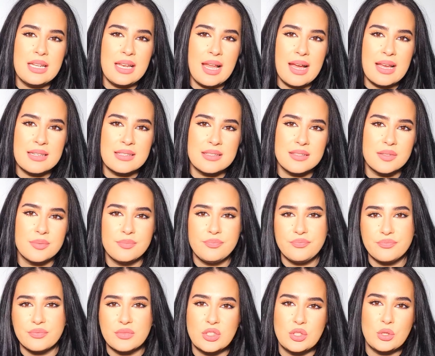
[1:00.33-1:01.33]
the last
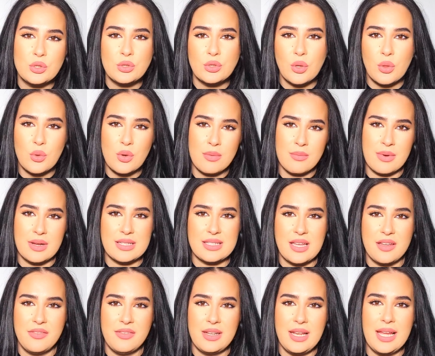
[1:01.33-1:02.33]
2 to 3
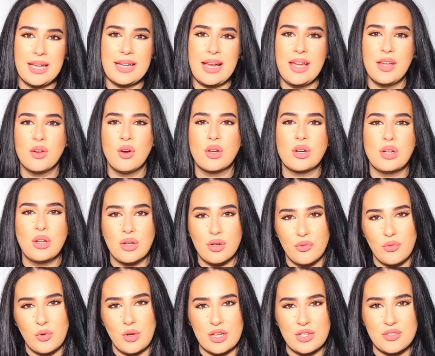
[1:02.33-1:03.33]
months, I feel like I got a lot
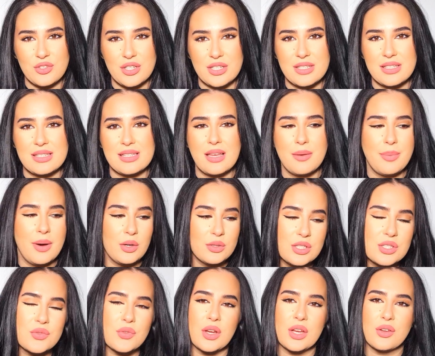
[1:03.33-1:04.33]
of questions about
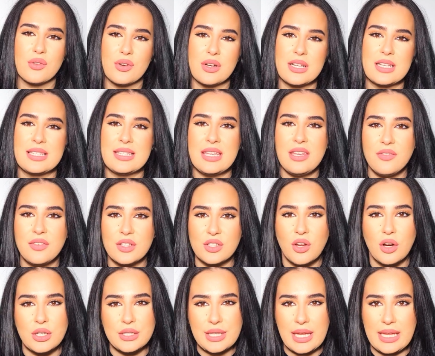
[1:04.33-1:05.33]
this fragrance, if it
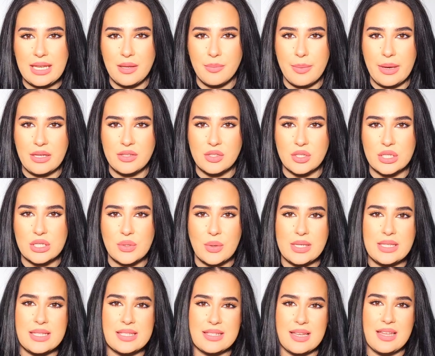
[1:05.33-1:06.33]
got any better. So
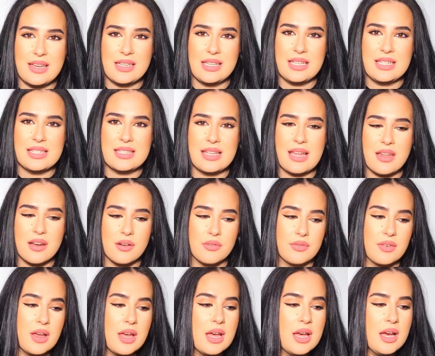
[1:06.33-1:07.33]
I decided instead
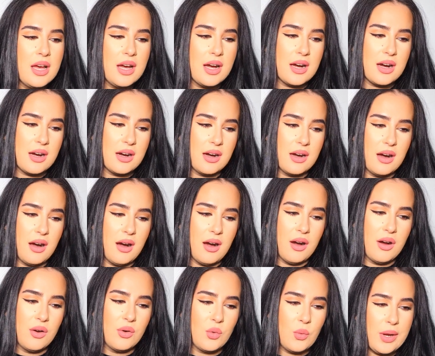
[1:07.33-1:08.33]
of
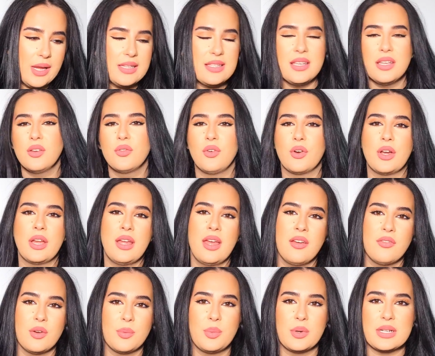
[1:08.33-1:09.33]
waiting for
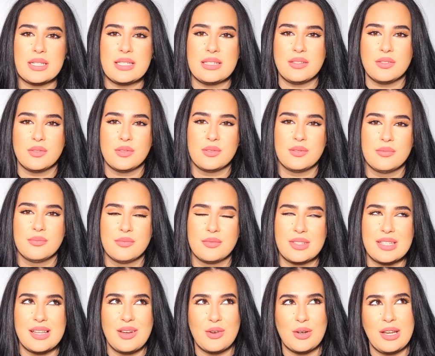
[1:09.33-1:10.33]
every person,
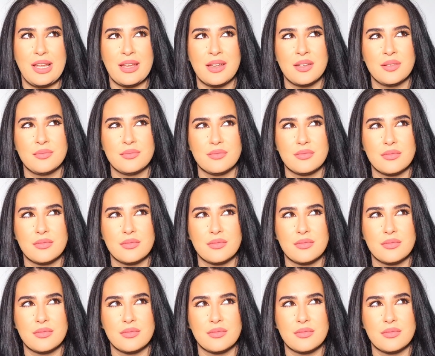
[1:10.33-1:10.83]
or like,